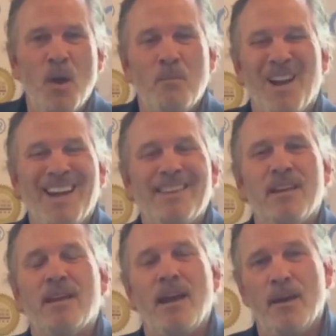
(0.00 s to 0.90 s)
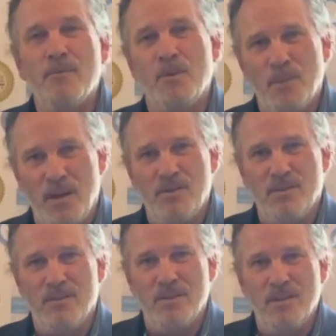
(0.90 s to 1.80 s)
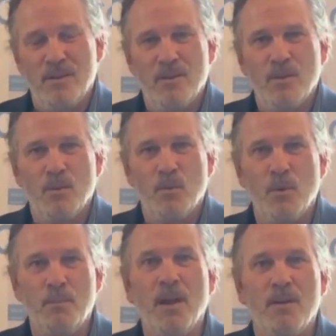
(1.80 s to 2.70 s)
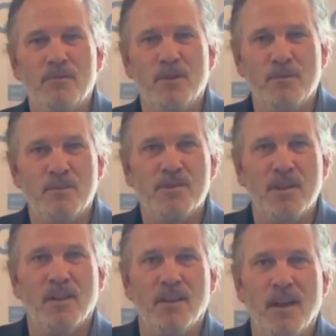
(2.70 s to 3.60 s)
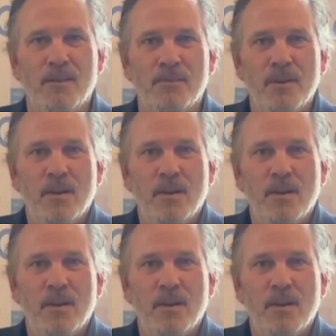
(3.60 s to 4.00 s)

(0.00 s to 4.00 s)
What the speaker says: but I think every patient would benefit from StellaLife,